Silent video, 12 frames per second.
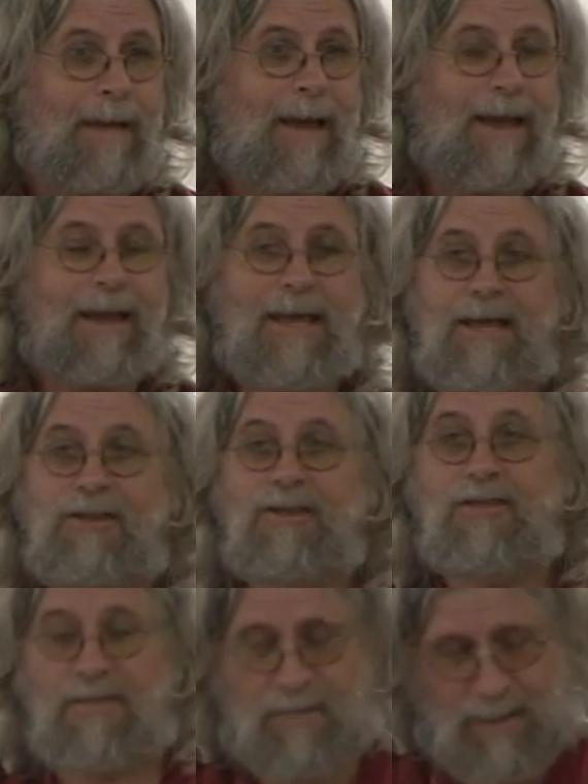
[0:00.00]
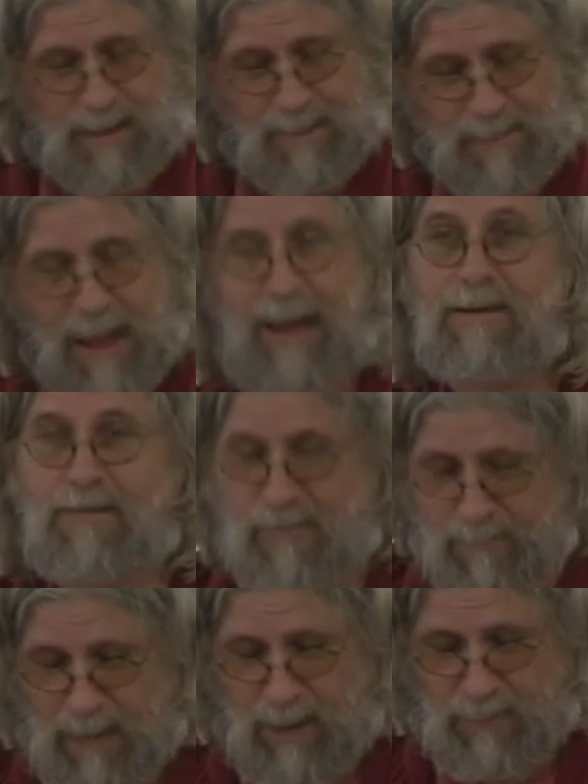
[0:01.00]
And he just had
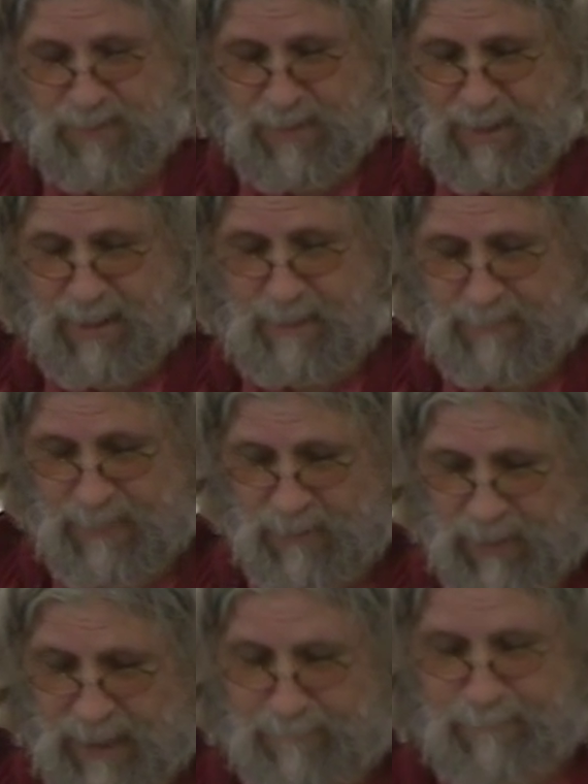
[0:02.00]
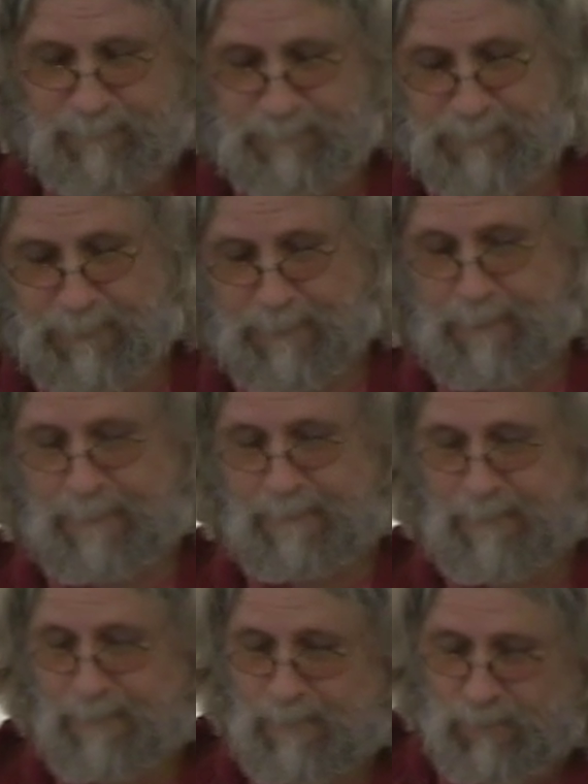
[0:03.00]
some notes there, got up
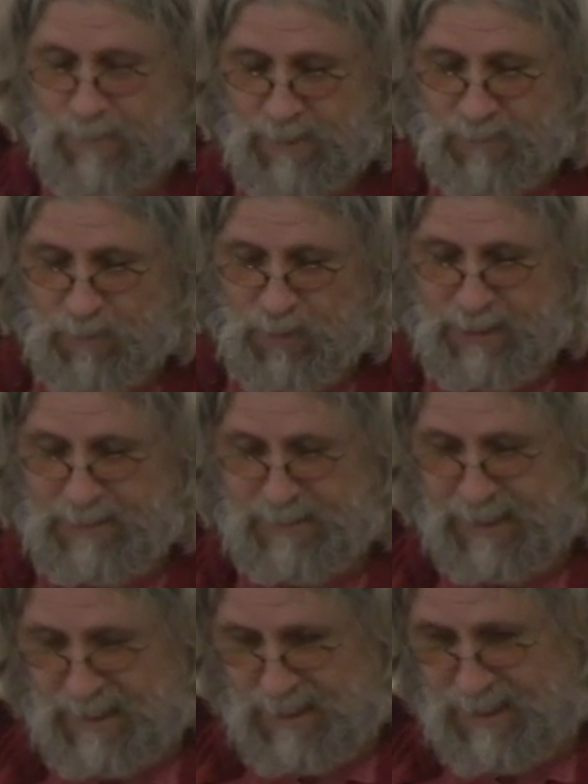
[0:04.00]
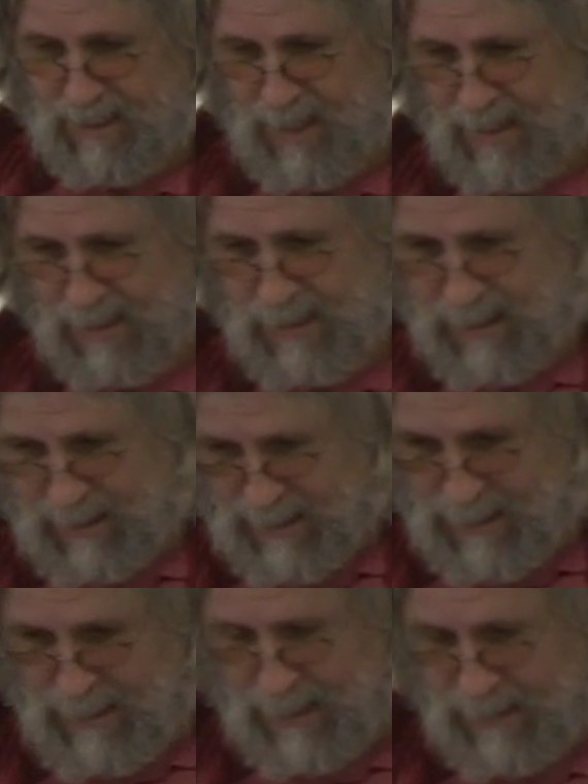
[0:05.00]
with his walking stick and he had
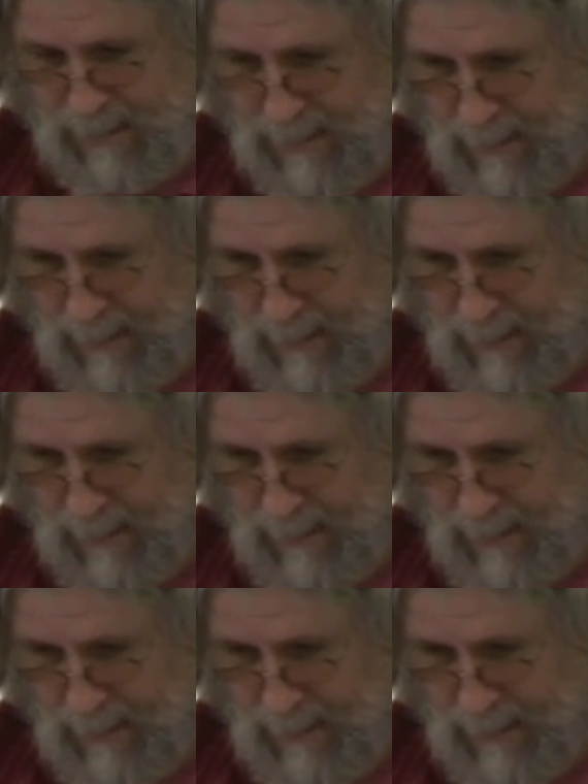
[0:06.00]
his notes